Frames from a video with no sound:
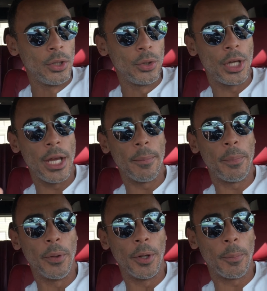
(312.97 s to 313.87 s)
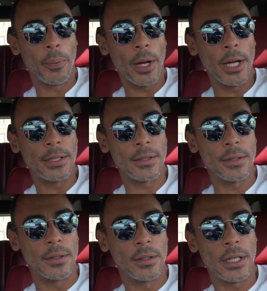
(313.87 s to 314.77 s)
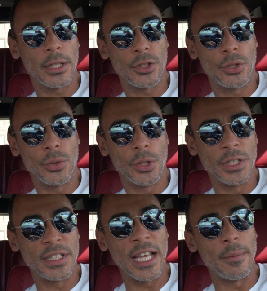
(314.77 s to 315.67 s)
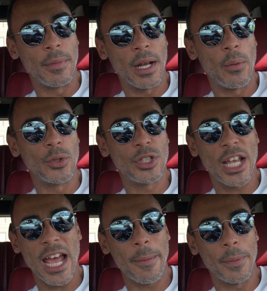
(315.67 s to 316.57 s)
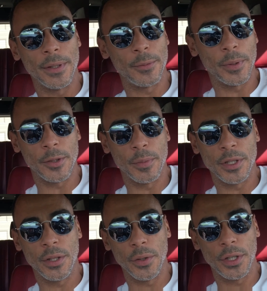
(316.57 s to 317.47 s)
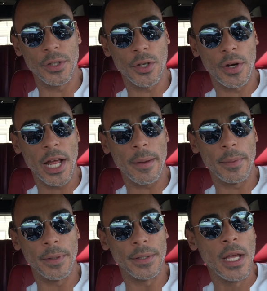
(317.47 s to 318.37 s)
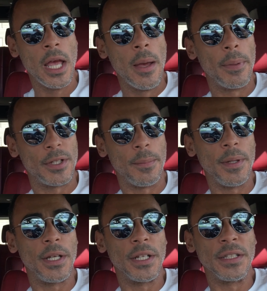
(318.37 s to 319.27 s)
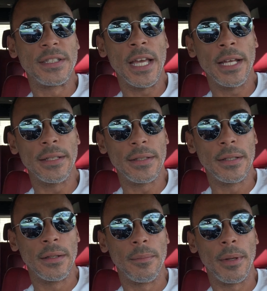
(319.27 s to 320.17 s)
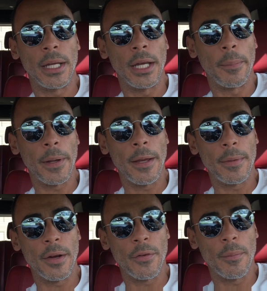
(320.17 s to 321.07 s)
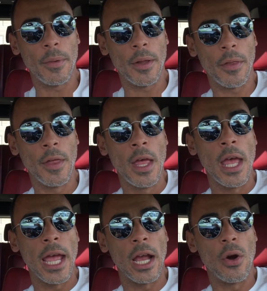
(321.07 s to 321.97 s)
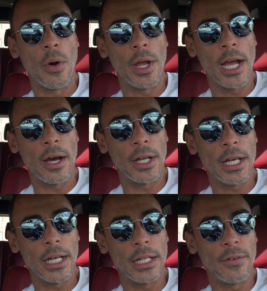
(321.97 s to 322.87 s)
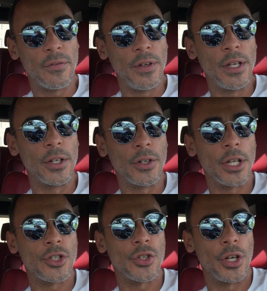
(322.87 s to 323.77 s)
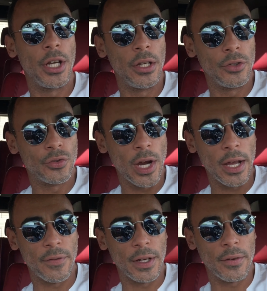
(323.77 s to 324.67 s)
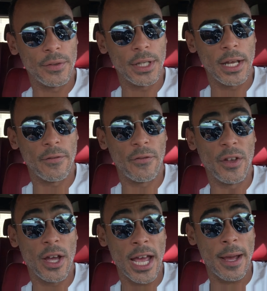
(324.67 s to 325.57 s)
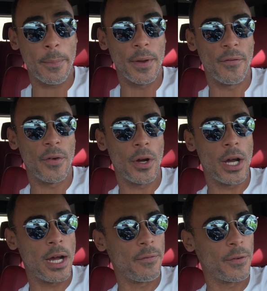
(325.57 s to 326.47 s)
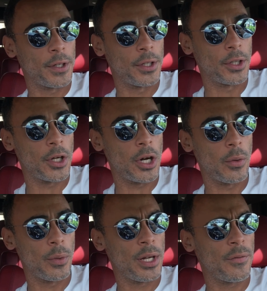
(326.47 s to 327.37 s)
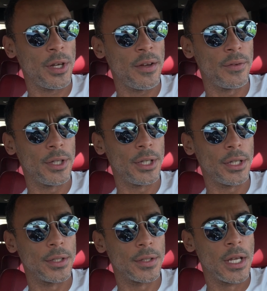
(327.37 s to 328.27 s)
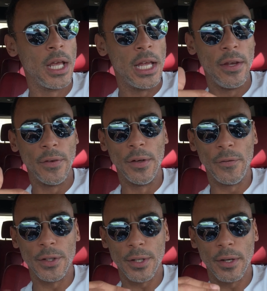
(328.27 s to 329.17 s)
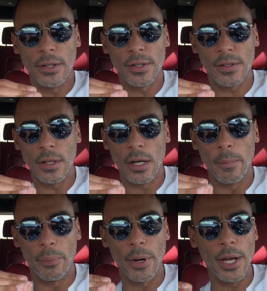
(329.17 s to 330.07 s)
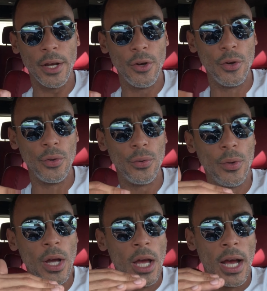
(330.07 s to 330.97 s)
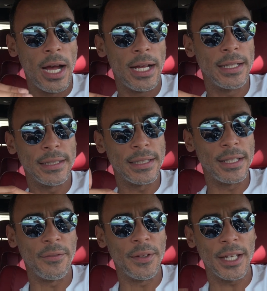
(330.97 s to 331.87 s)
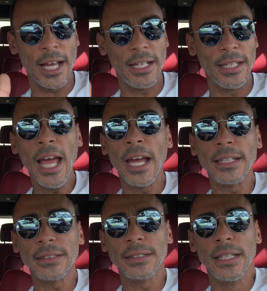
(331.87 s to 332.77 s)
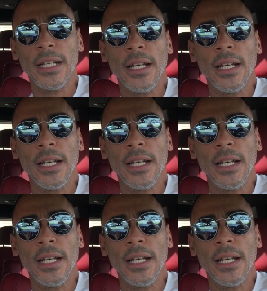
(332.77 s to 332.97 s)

you can't put a price next to contentment. I won't say happiness because material things aren't happiness, but to be content, making a payment every month and going out and getting in the vehicle that you're driving every day and feel happy and feel confident in the car, whatever level it is. Even if it's a brand new Honda Civic LX,